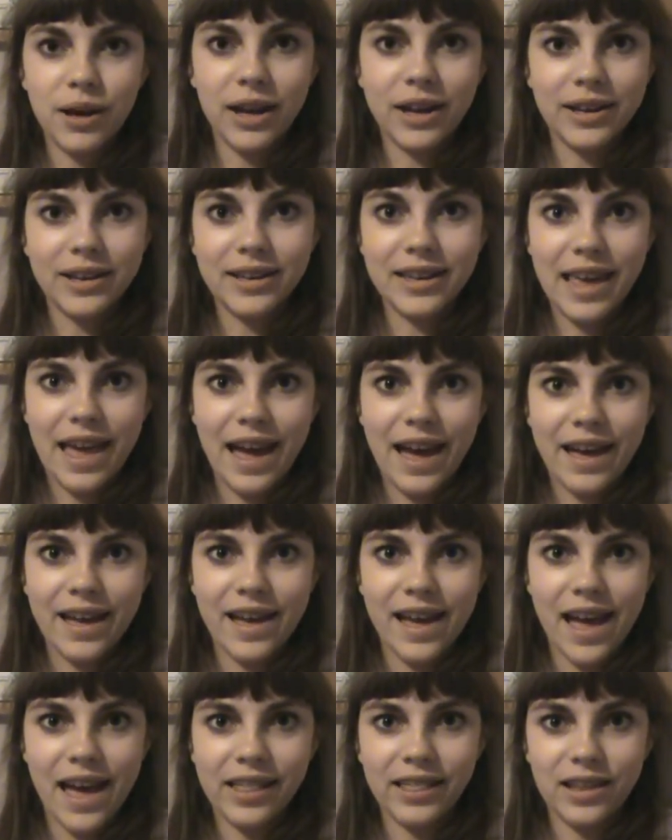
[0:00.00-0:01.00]
But yeah,
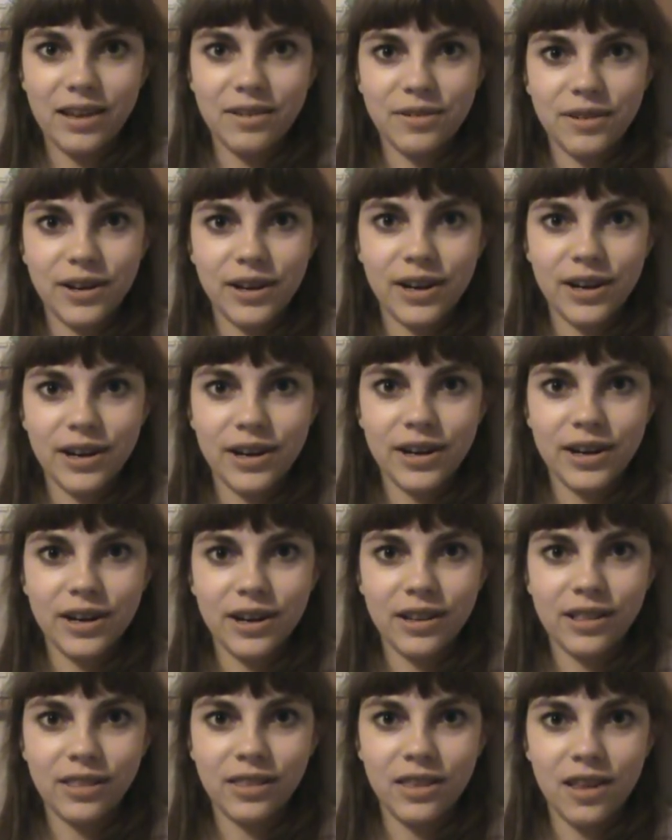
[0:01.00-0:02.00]
I love her
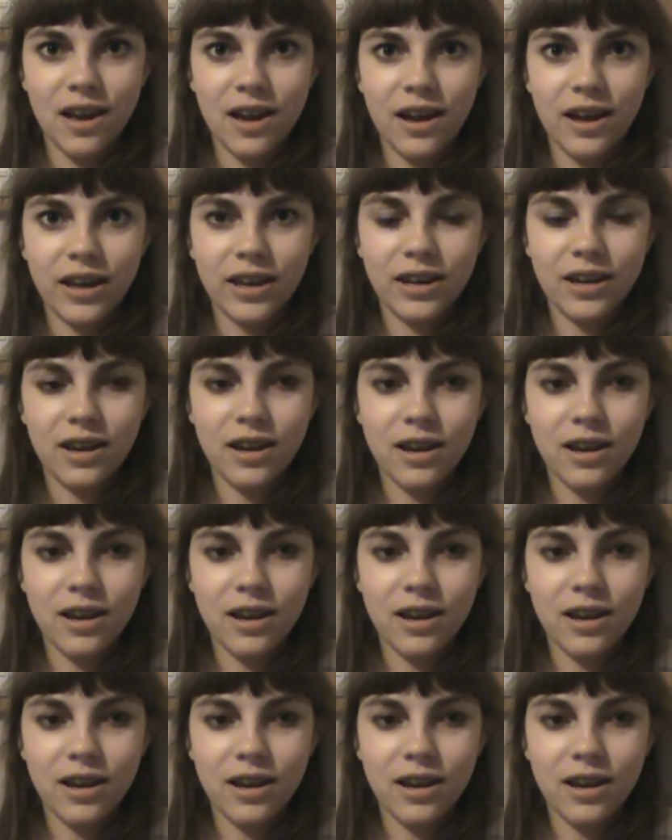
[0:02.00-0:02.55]
a lot.